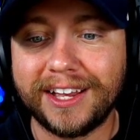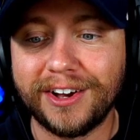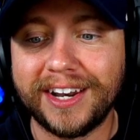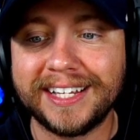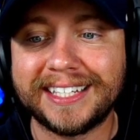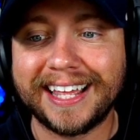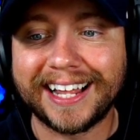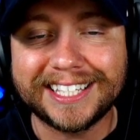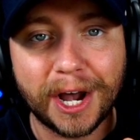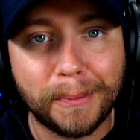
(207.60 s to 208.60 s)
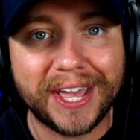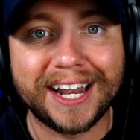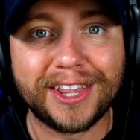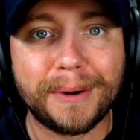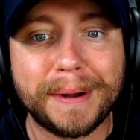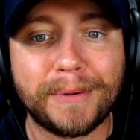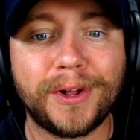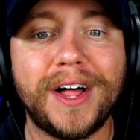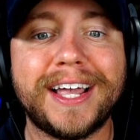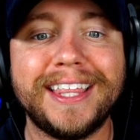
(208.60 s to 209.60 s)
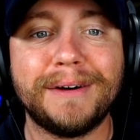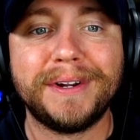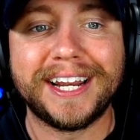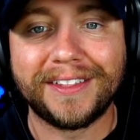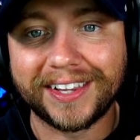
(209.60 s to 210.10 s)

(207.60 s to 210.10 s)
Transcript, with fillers: goodness. And let's hope we get a little bit more lucky than we did on